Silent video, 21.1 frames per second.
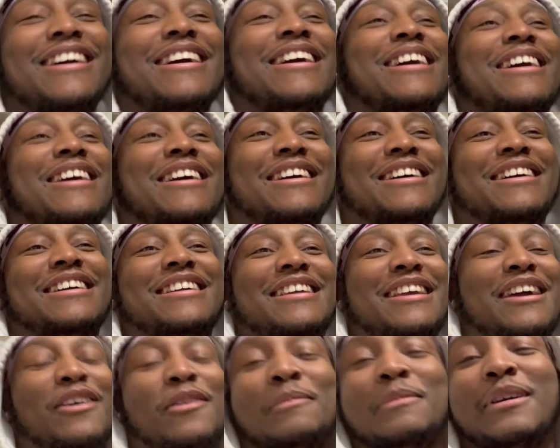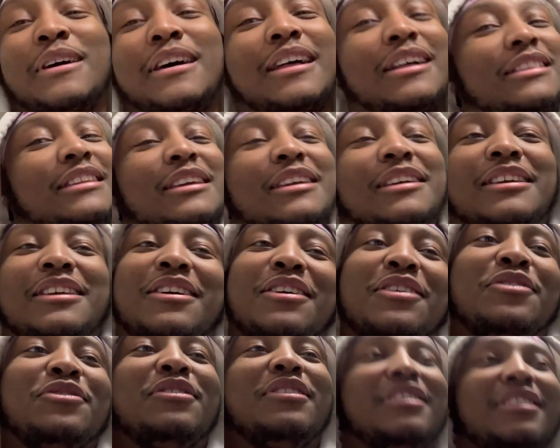I hope y'all out there, y'all
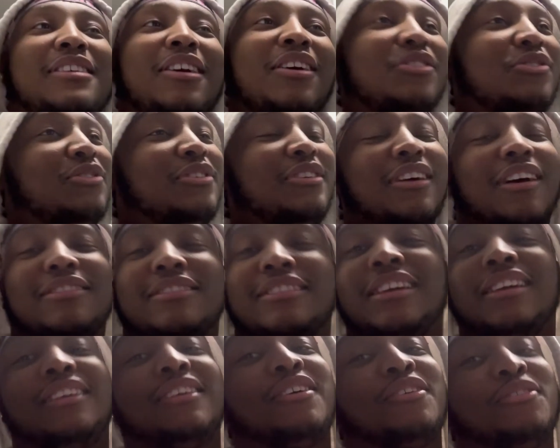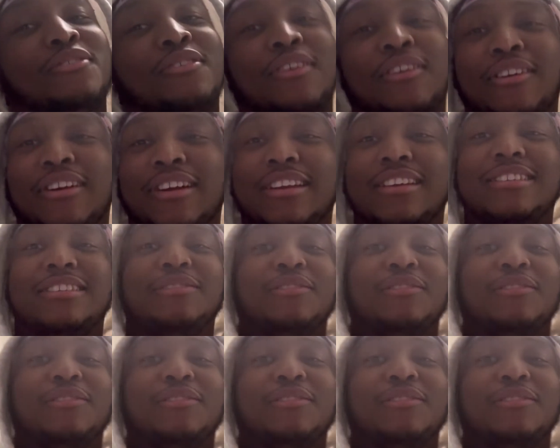going, y'all doing y'all thing, y'all going crazy.